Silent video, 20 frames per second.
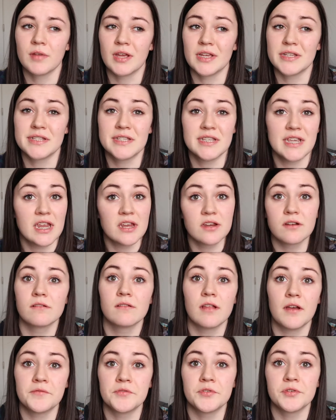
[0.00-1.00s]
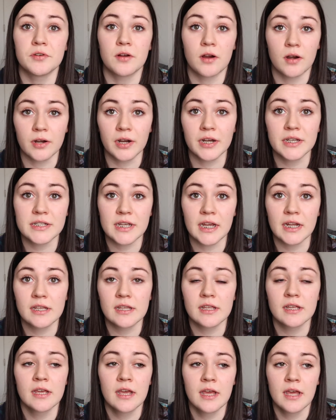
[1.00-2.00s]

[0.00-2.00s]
a senior level architect.